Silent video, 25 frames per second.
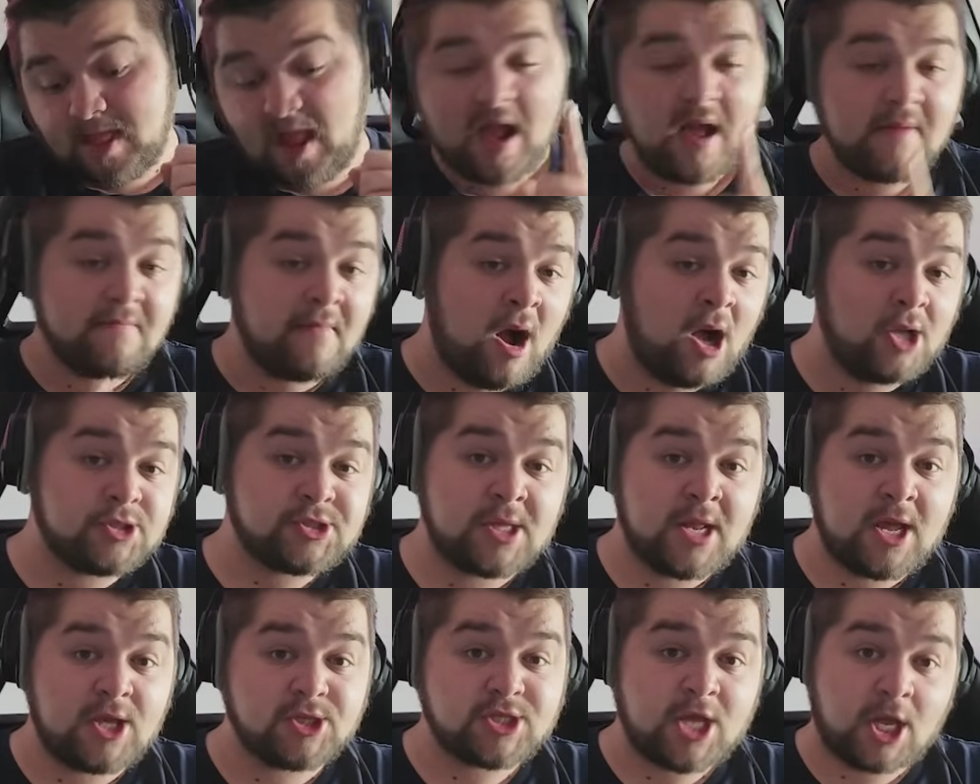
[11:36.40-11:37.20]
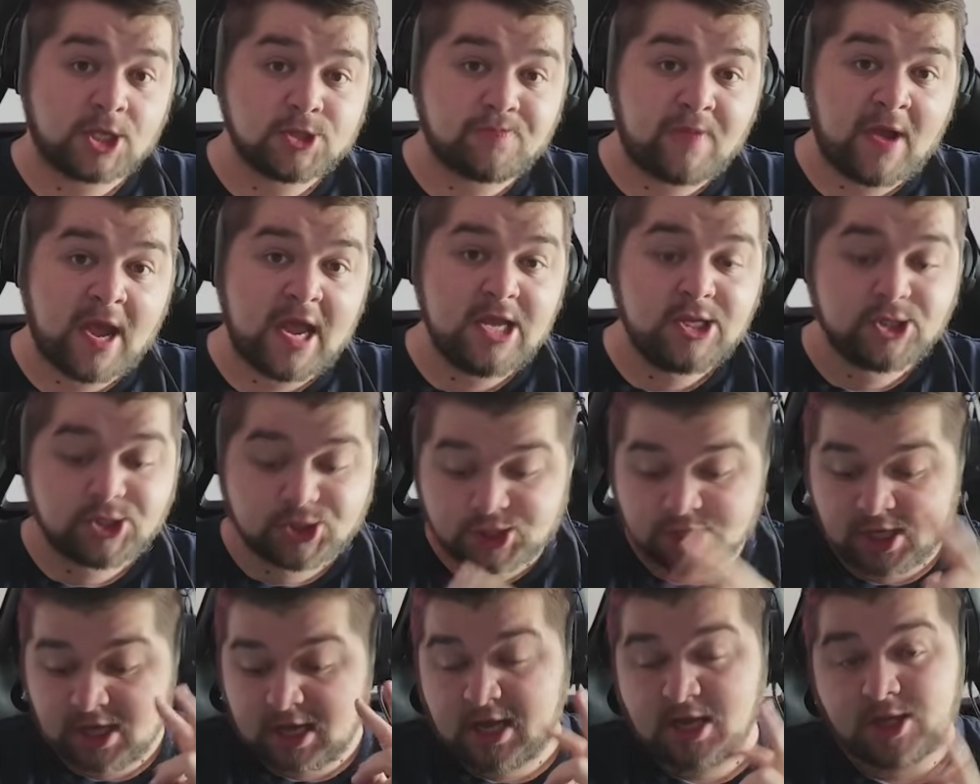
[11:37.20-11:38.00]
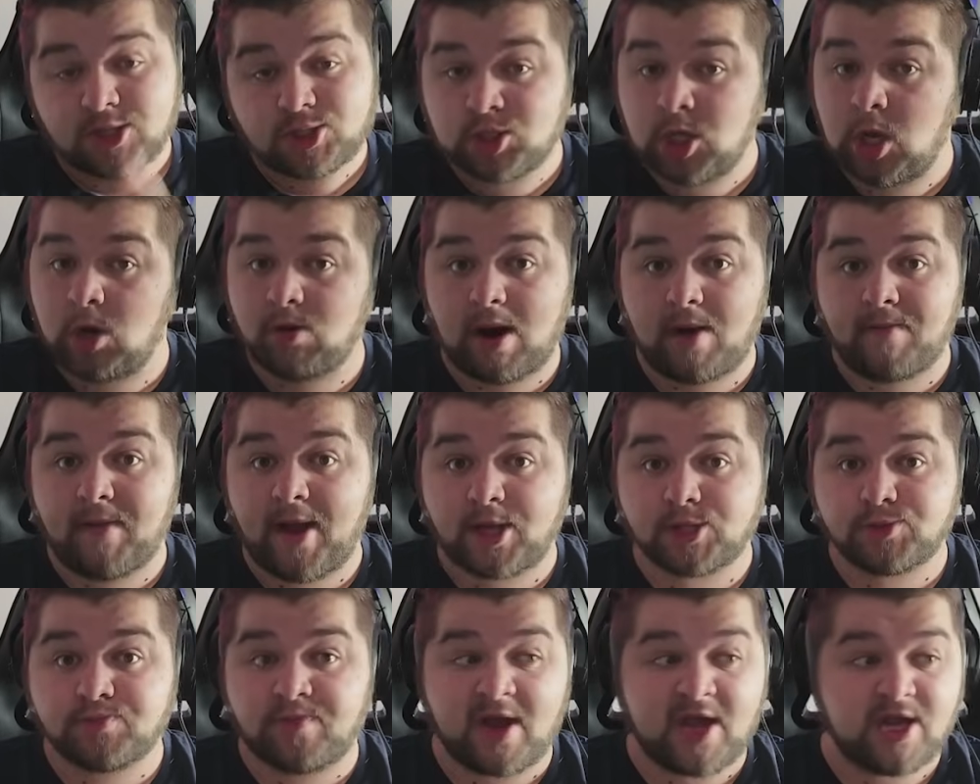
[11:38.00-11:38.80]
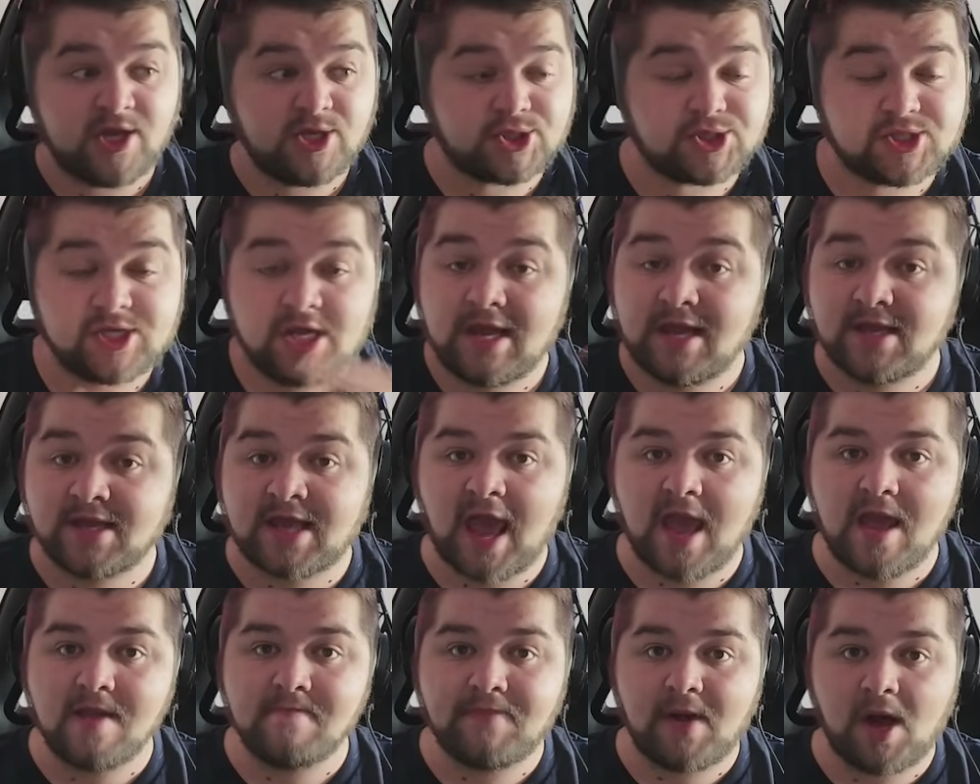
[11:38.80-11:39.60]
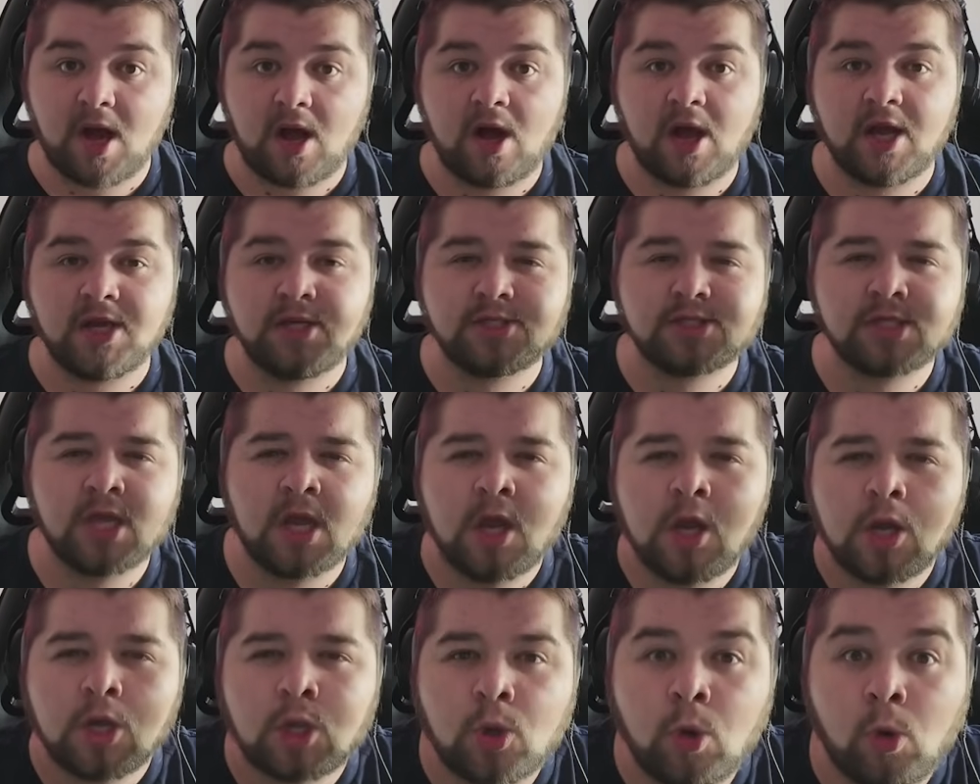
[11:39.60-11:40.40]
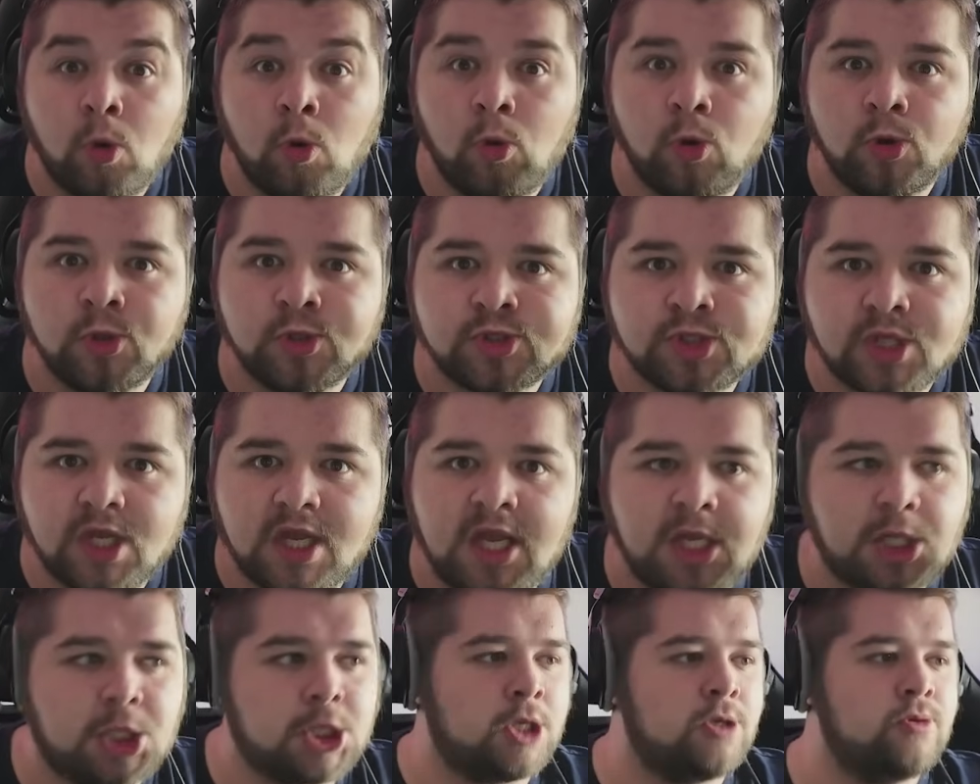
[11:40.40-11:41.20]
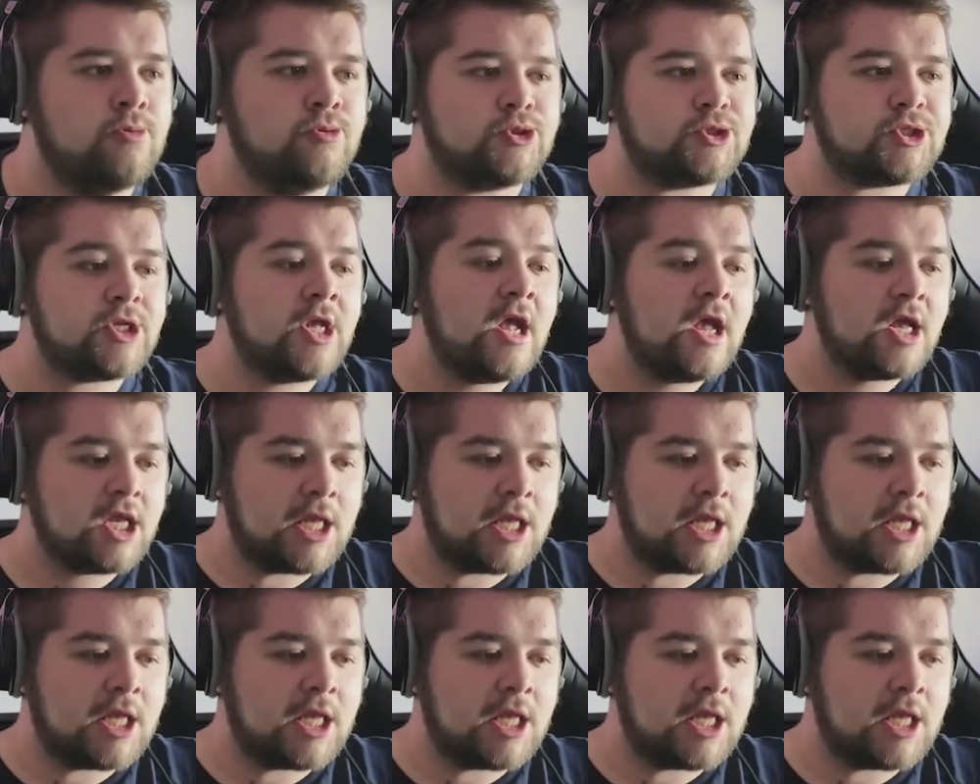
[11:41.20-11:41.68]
Martinez has pace, Thuram has pace. Getting behind cause issues.